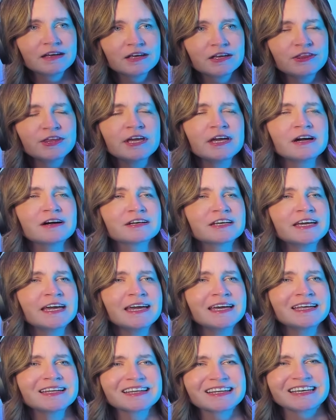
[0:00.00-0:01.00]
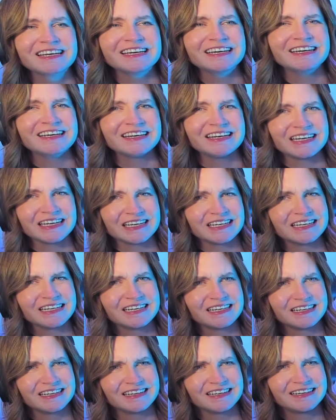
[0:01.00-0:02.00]
Theon can't lead.
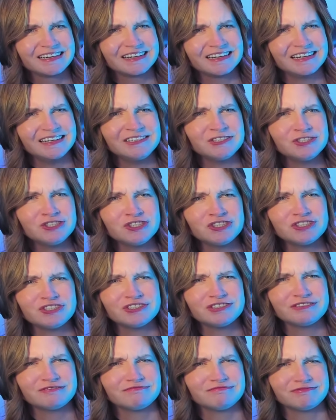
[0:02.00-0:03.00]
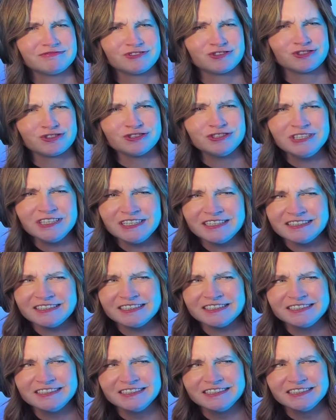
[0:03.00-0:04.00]
And should he
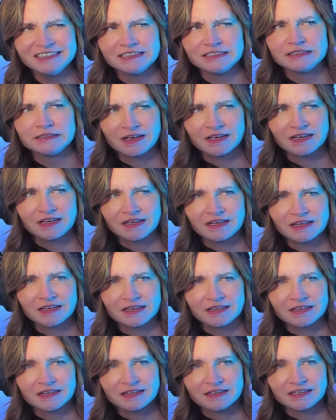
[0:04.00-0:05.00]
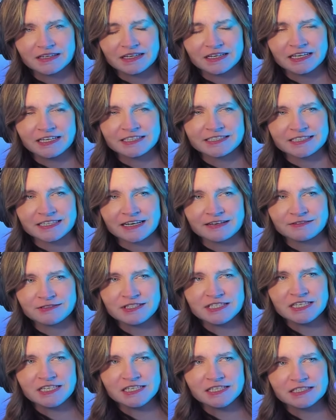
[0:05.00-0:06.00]
lead? Can he denounce
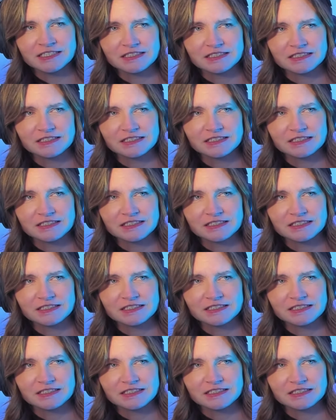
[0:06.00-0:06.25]
it?